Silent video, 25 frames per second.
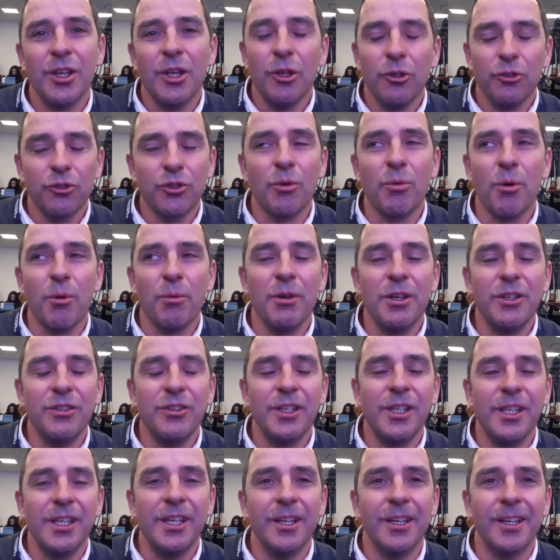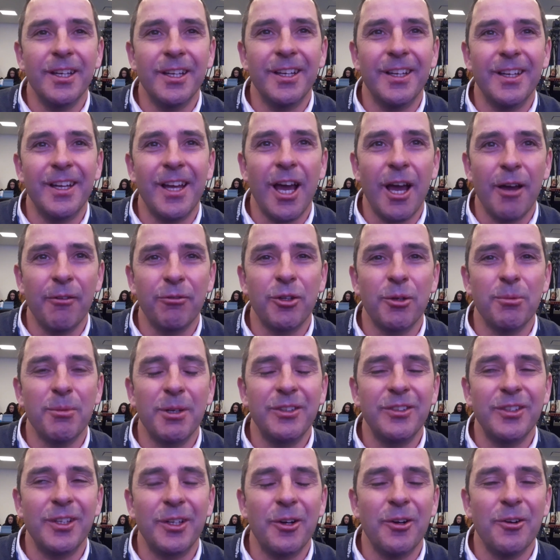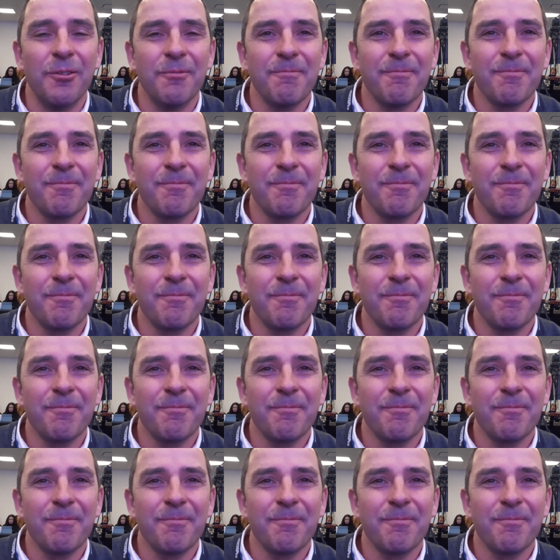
So we will see after Mexico.